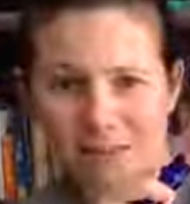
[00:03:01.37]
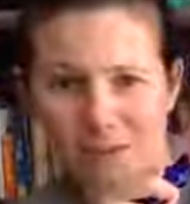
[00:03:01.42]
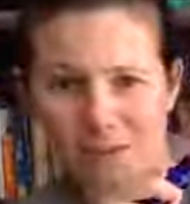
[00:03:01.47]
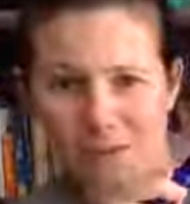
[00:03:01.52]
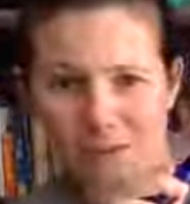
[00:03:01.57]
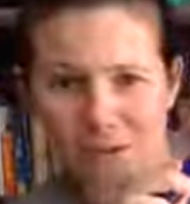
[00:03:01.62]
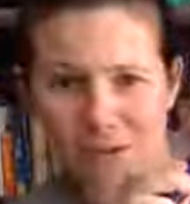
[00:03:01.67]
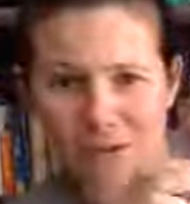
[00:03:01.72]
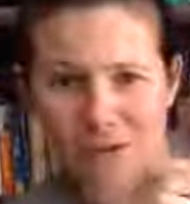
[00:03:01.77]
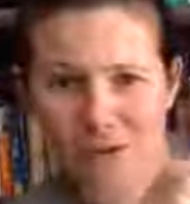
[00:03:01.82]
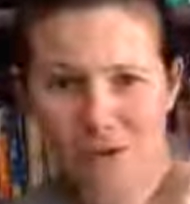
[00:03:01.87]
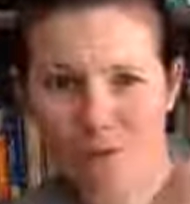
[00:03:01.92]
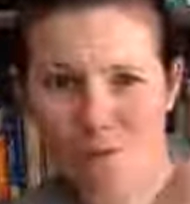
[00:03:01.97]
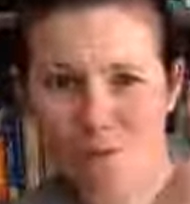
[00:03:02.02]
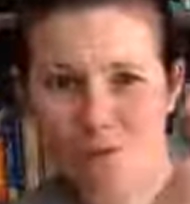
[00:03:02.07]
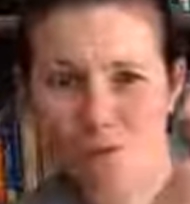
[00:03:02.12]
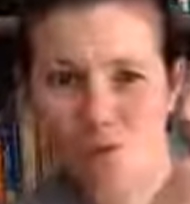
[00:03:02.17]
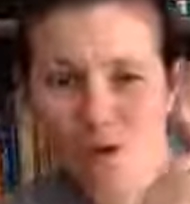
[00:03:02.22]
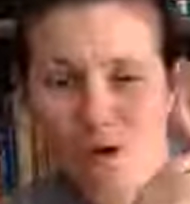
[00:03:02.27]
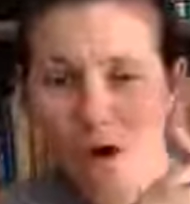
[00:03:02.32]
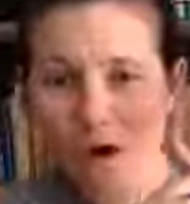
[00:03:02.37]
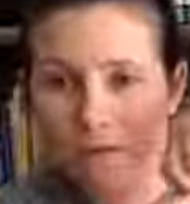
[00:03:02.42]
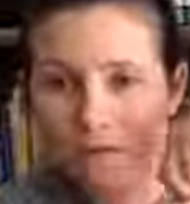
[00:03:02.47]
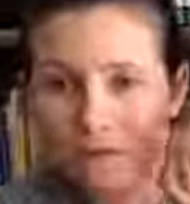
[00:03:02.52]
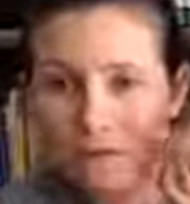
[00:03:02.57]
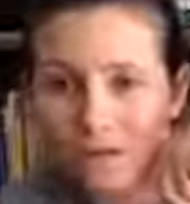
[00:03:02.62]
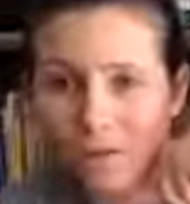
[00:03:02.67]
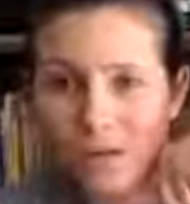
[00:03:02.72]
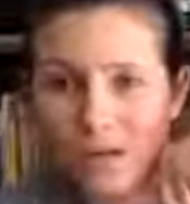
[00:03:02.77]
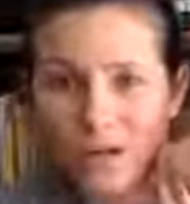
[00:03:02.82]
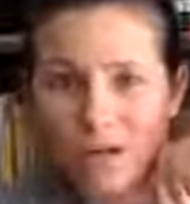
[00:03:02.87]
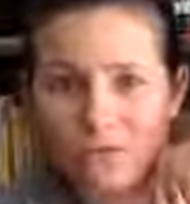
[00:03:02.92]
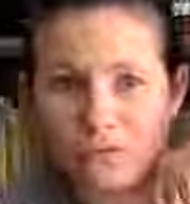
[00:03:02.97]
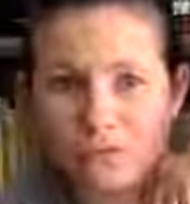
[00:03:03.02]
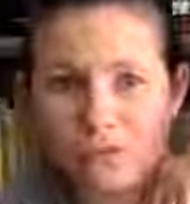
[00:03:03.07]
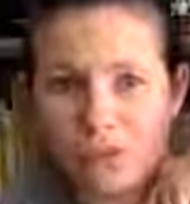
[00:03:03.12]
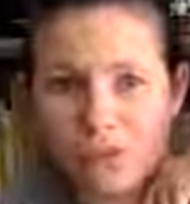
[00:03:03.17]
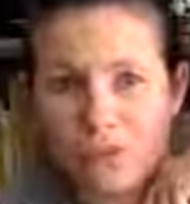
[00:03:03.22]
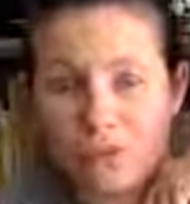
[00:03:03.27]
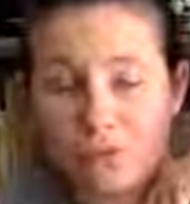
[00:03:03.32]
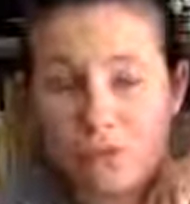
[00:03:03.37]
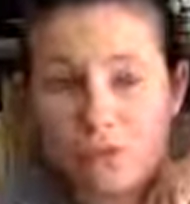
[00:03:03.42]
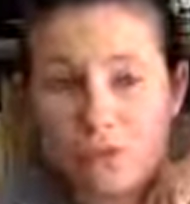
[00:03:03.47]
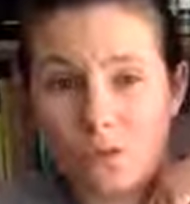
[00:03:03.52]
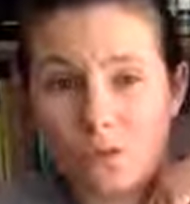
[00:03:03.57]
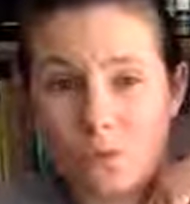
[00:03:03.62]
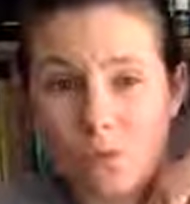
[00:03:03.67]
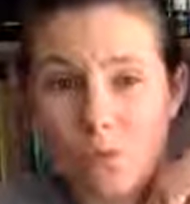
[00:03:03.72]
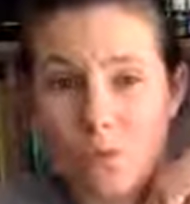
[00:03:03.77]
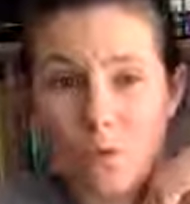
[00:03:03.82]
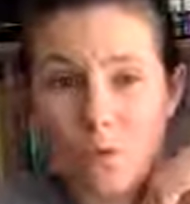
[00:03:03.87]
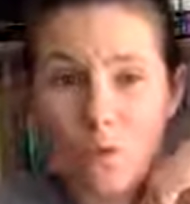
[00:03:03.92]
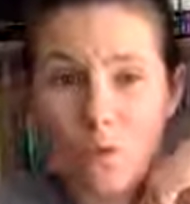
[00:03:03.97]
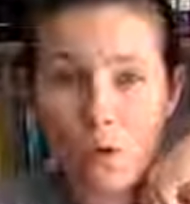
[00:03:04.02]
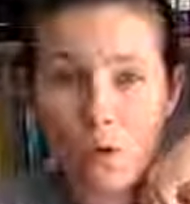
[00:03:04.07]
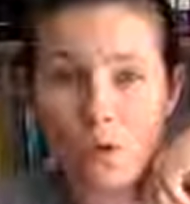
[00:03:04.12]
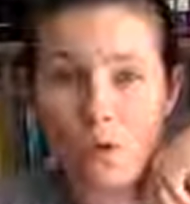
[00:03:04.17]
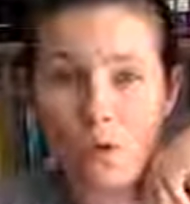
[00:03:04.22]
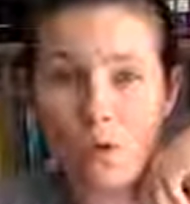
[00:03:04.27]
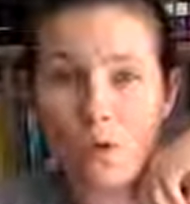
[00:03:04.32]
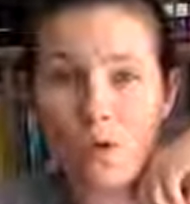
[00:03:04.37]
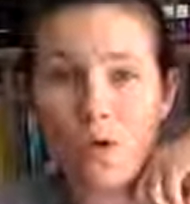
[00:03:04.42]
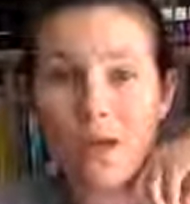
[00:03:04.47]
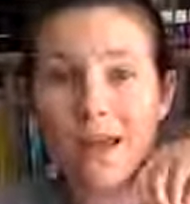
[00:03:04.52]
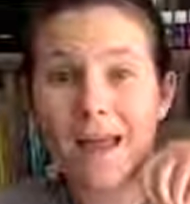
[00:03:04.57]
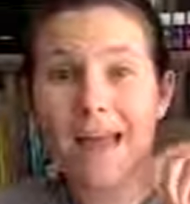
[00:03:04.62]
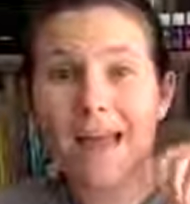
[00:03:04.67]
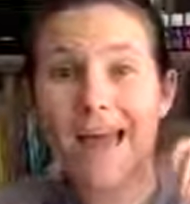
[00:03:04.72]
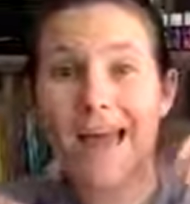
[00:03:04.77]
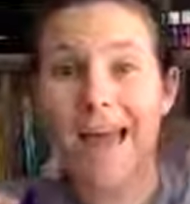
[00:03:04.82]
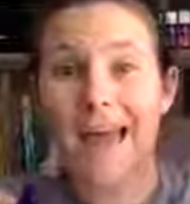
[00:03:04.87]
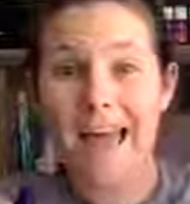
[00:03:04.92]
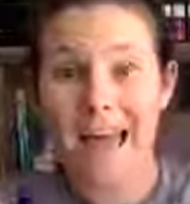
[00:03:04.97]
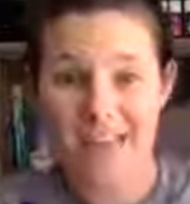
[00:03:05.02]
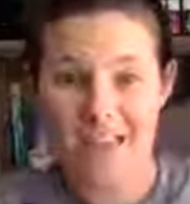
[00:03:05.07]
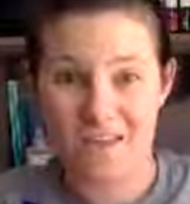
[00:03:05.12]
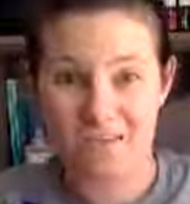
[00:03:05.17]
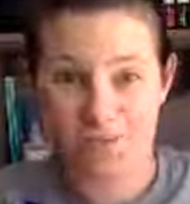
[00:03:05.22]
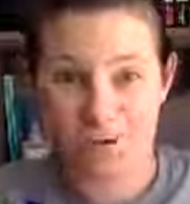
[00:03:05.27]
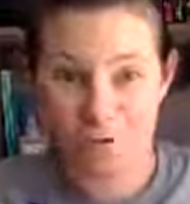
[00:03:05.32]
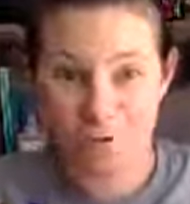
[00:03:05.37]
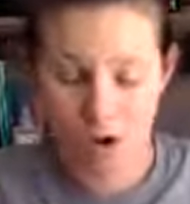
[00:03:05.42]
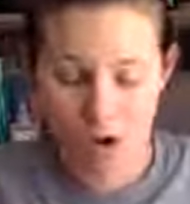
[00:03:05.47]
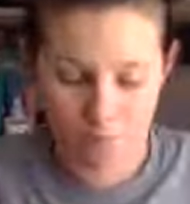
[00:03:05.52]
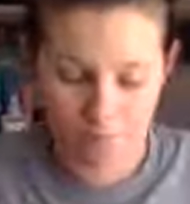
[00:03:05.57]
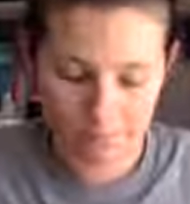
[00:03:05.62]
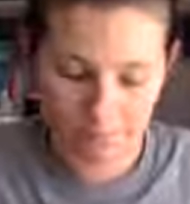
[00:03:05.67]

so that you can pull it off. Just be careful that you don't spill oil everywhere.